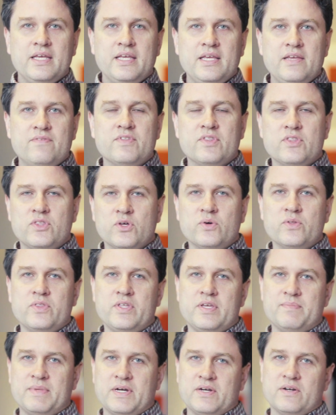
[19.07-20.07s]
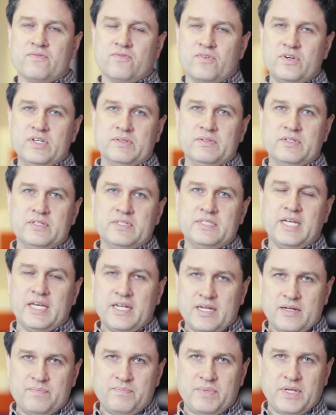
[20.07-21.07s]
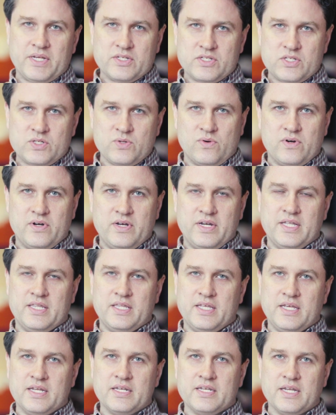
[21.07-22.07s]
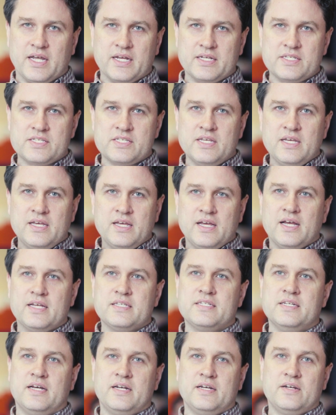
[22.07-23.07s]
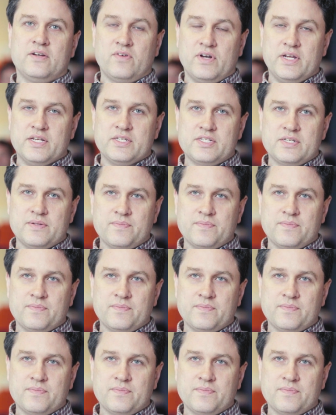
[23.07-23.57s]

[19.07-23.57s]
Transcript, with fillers: even though the amount of real data being stored in the index has not increased.